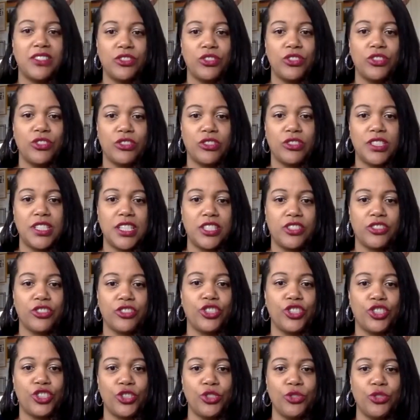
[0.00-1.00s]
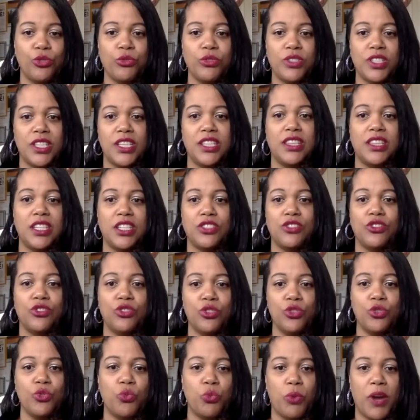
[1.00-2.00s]
your teacher's shoes in this
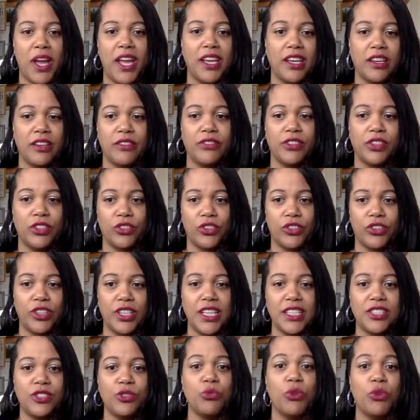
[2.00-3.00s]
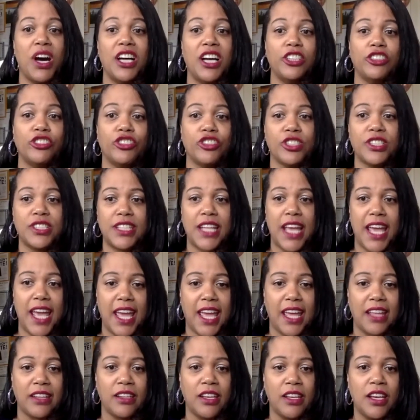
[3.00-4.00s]
new way of learning to
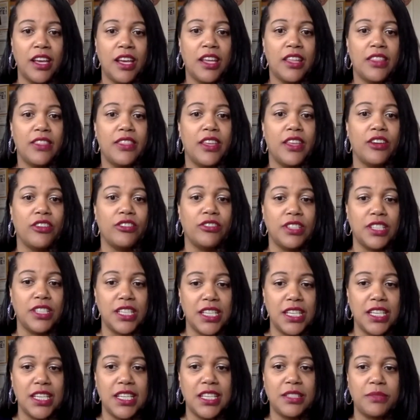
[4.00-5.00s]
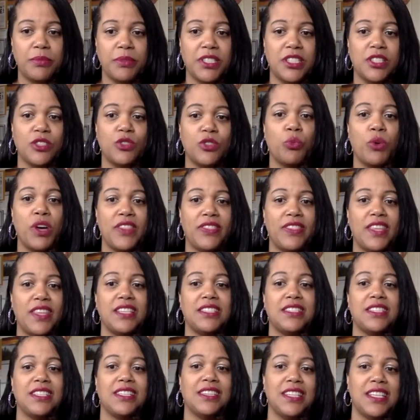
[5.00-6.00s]
understand their needs which is one
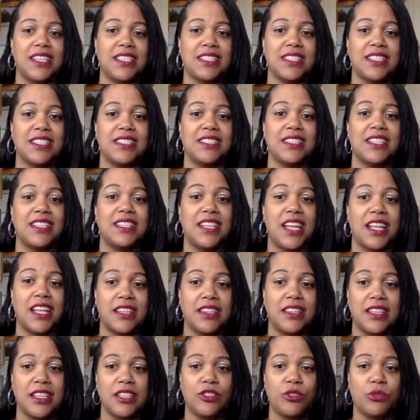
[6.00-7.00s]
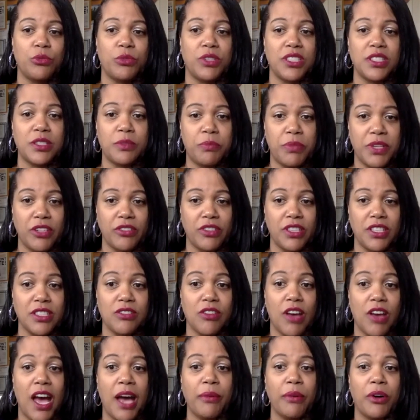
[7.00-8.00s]
thing to listen it's another thing to experience
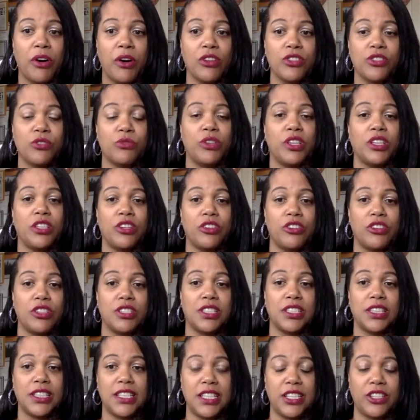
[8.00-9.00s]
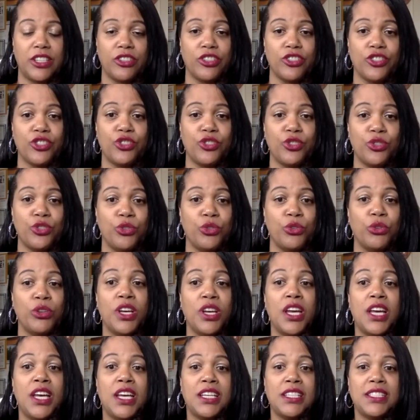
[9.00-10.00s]
mm-hmm. so i mm-hmm. will also encourage leaders to
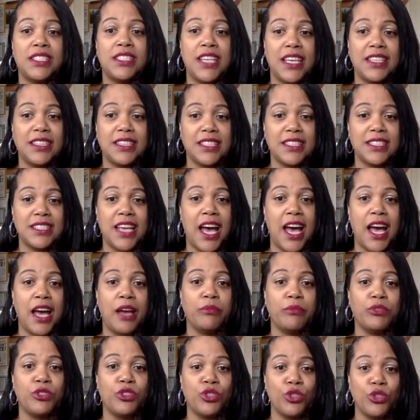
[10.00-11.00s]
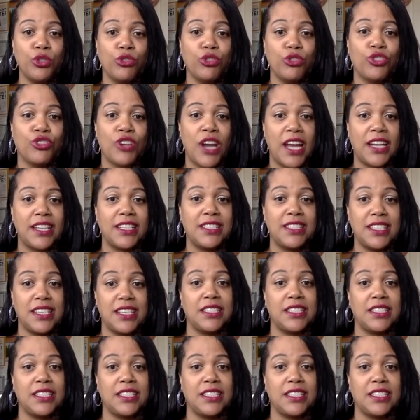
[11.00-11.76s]
take the time to try to teach